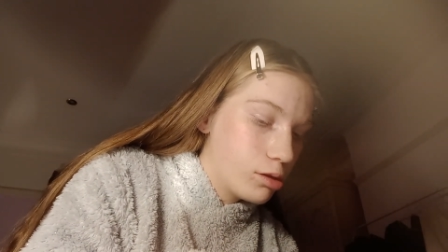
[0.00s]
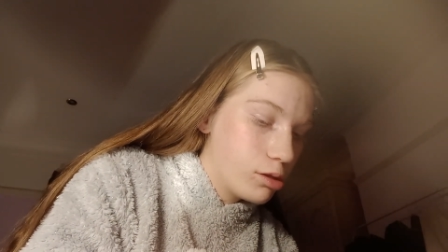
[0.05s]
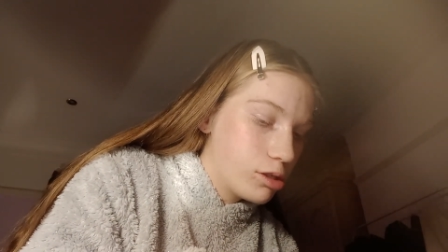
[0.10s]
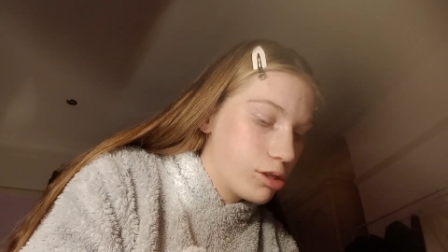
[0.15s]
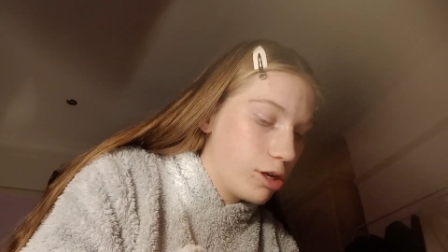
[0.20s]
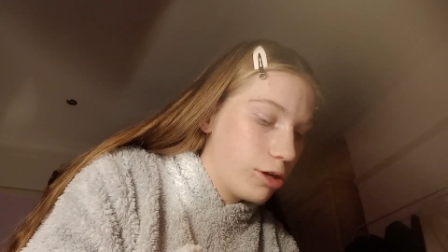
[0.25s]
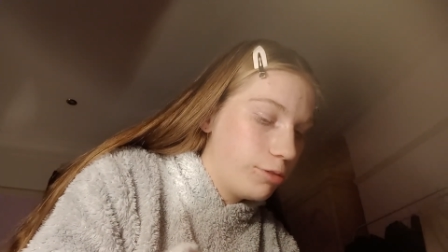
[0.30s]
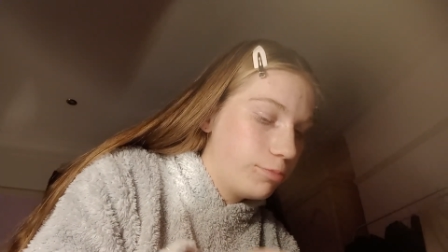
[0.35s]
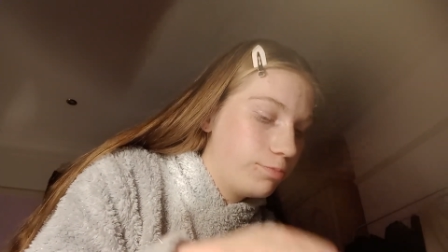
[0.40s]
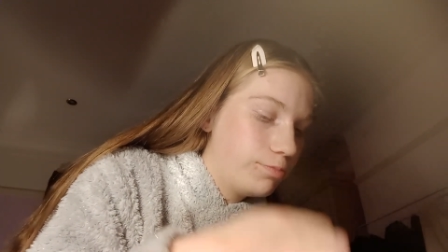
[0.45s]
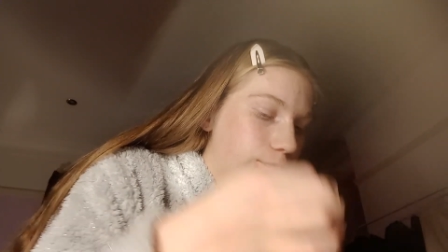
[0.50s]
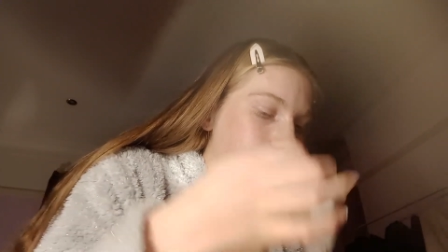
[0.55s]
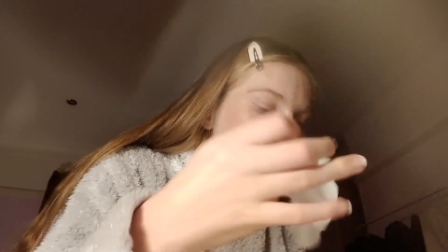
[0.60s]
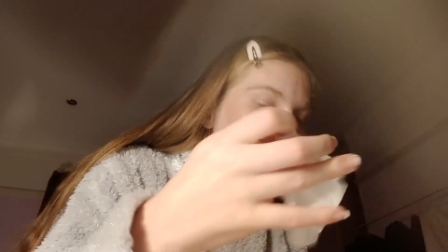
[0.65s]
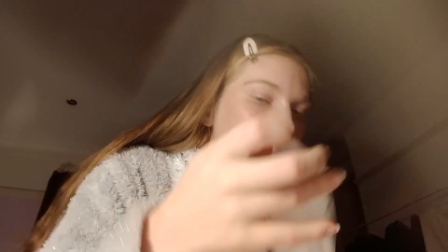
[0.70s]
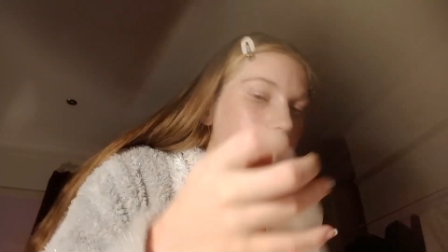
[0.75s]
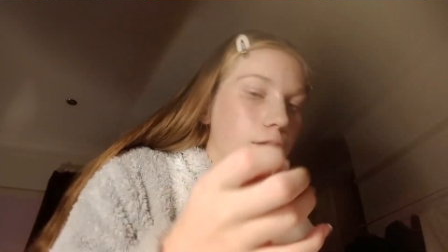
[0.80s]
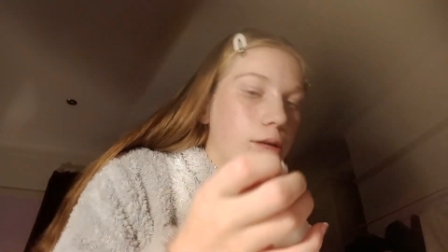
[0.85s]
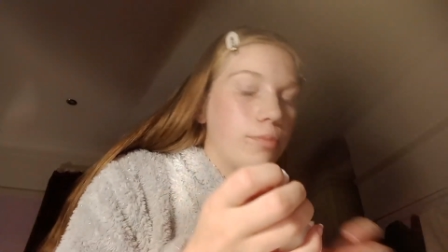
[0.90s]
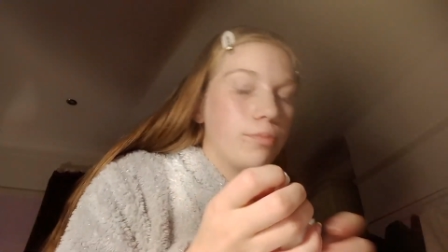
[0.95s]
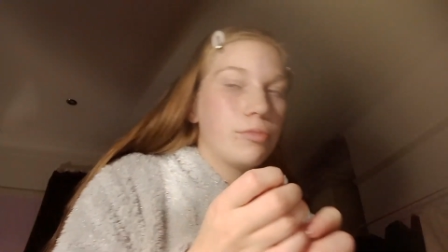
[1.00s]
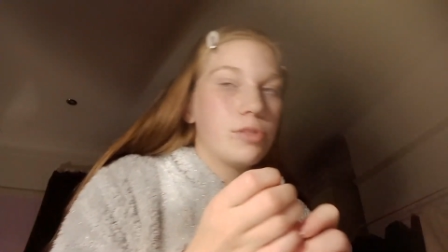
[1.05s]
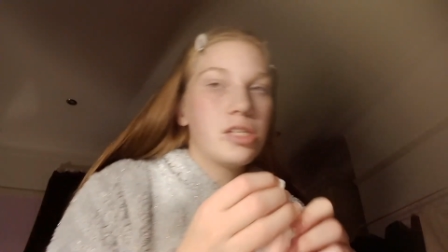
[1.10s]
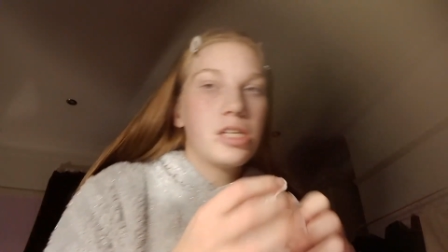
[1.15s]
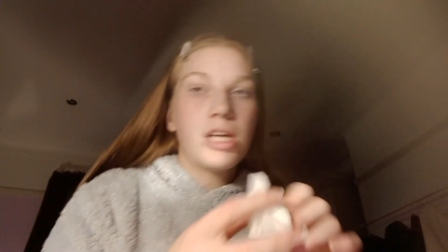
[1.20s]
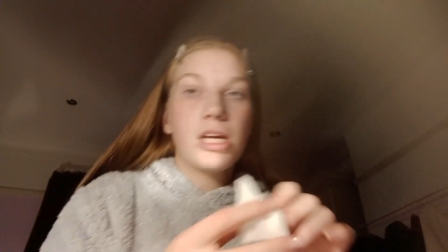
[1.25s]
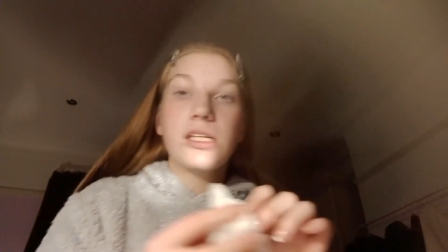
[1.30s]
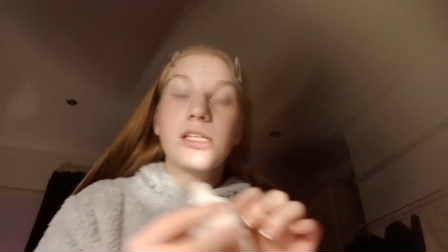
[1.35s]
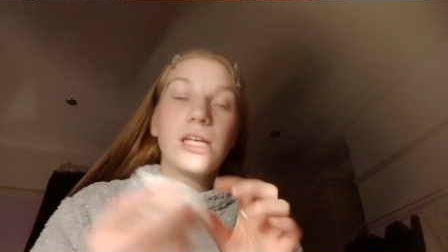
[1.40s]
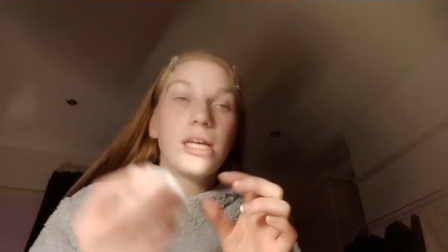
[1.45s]
So, yeah,
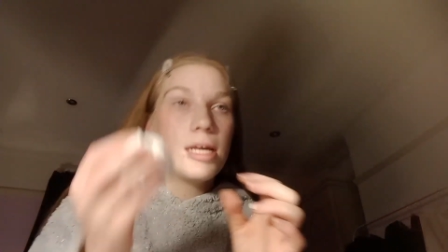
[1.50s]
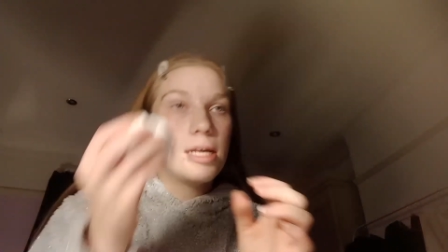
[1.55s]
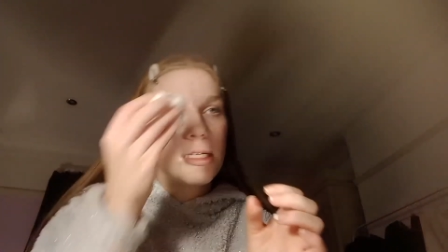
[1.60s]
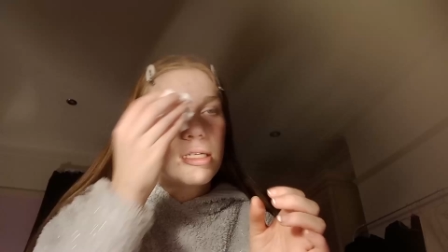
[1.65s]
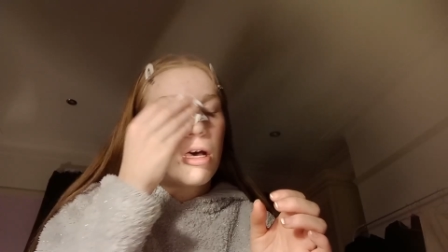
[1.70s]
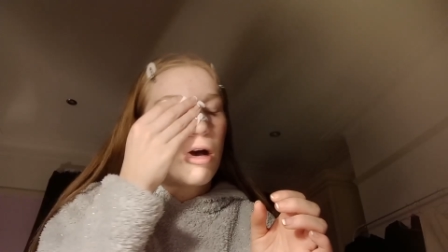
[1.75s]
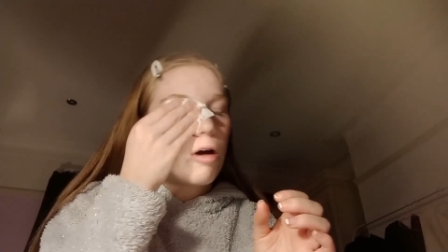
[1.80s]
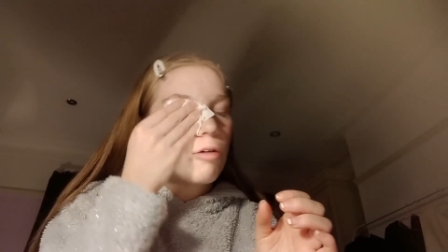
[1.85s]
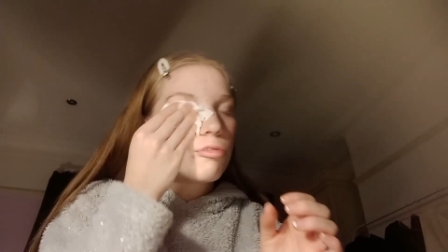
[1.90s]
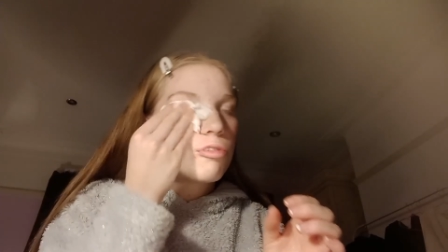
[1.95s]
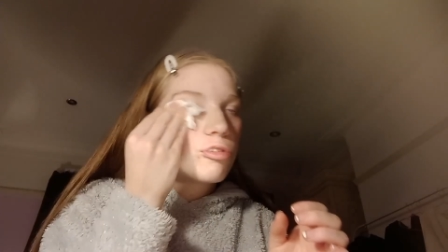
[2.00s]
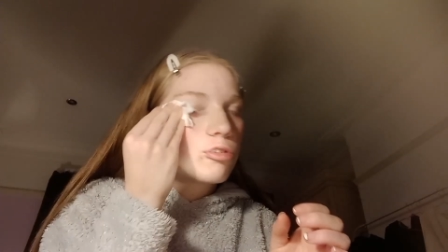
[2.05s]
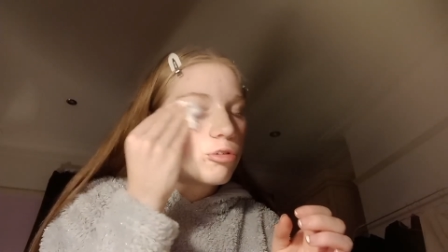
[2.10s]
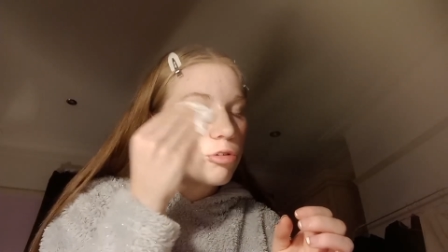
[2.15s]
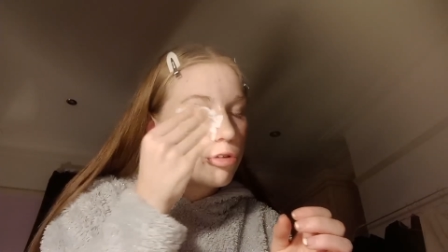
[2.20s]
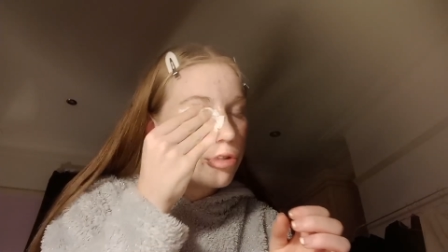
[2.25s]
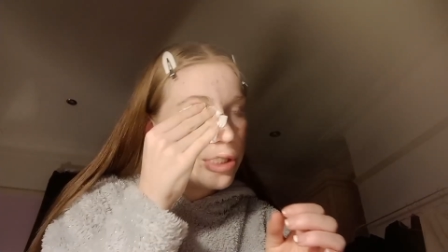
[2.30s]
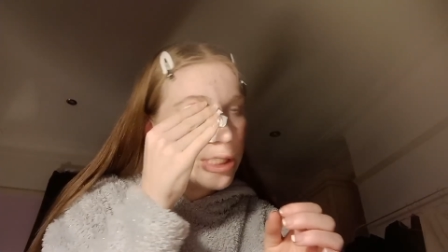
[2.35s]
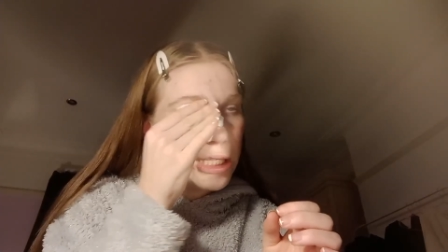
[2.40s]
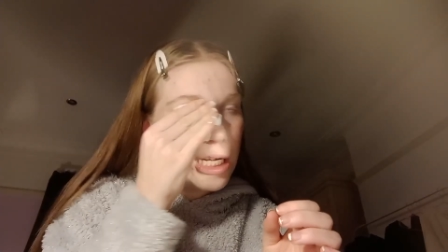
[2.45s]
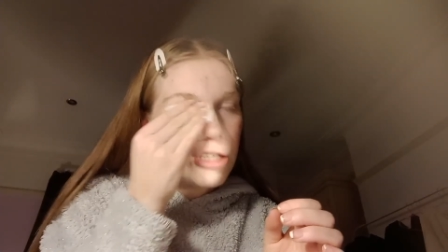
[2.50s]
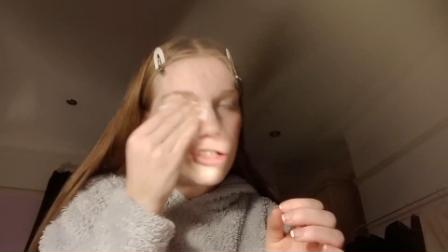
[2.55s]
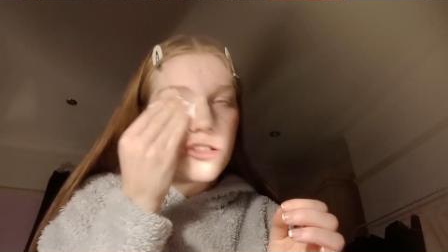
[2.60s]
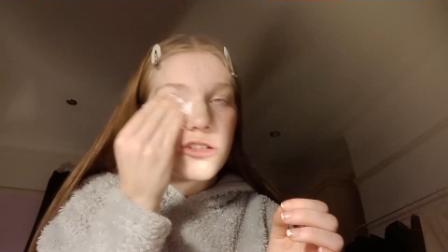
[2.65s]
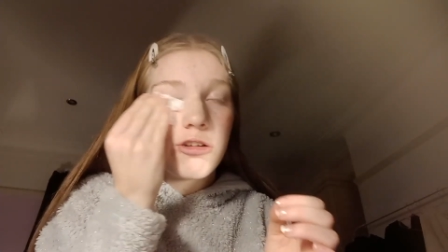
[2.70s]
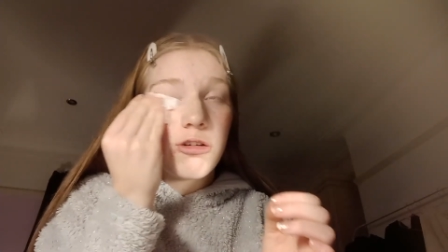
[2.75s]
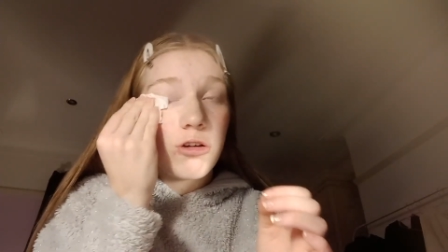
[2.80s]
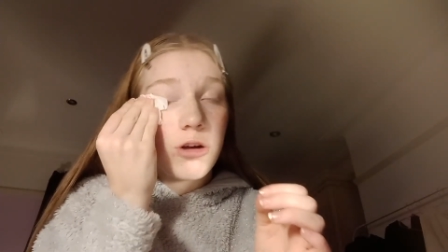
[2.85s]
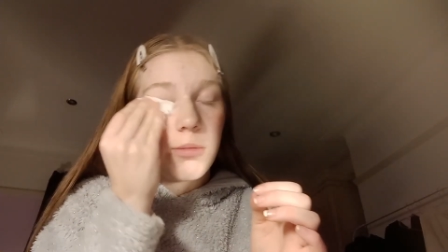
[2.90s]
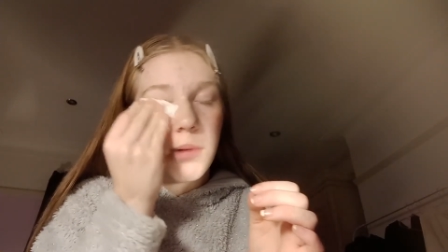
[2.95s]
thing is, it is after school routine. Let's
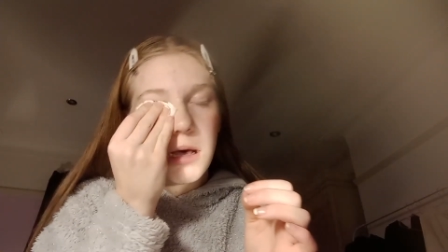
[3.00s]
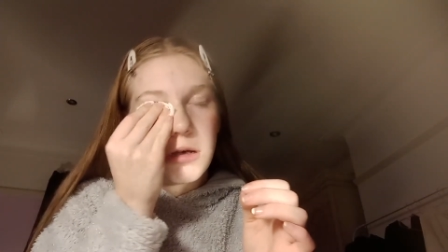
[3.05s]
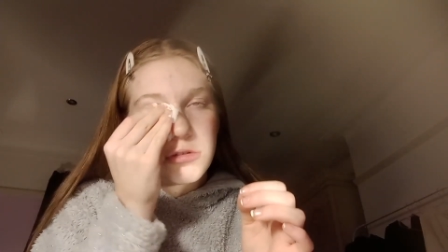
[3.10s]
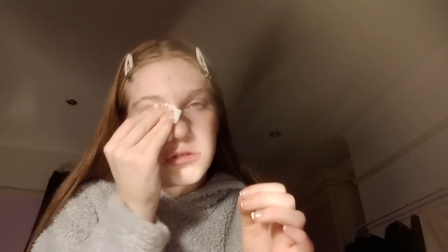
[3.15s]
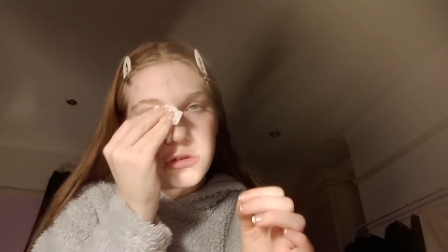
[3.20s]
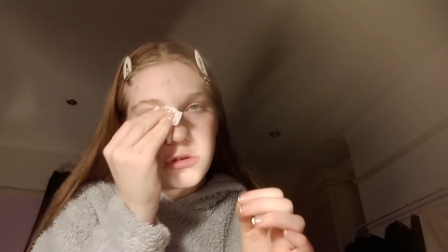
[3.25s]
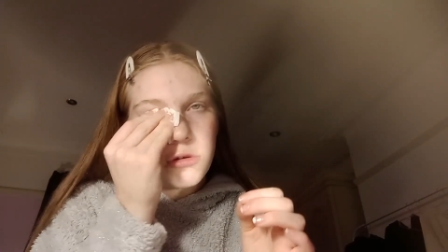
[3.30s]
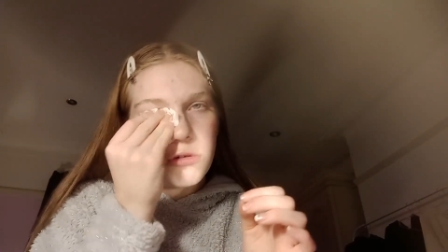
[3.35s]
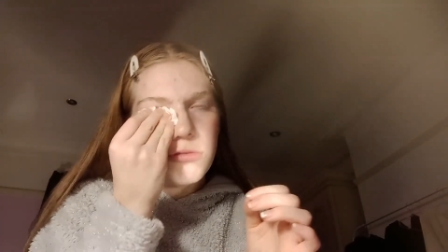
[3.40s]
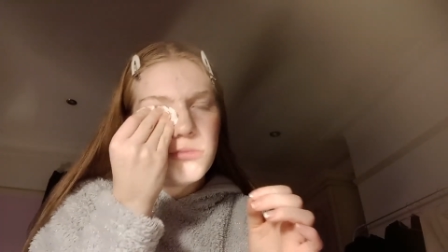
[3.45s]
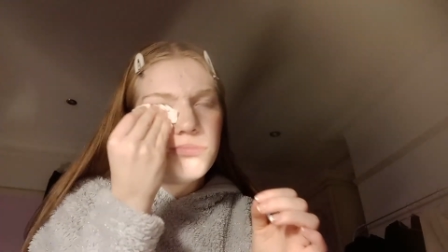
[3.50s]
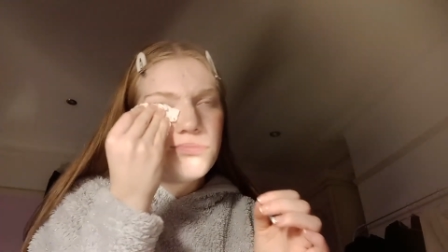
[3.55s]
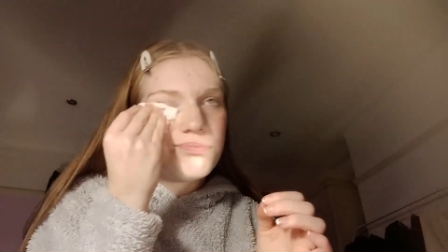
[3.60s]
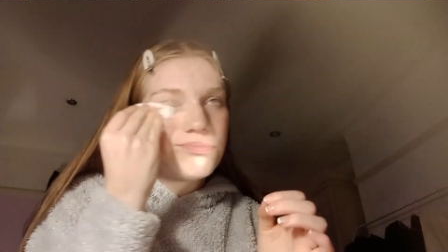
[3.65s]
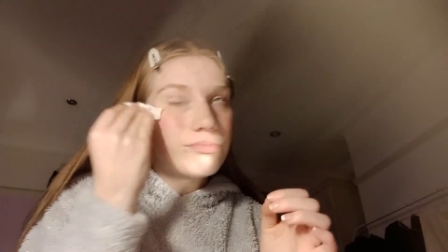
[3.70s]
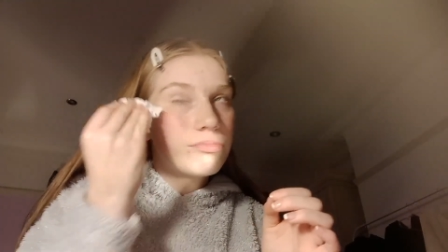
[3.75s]
talk about school.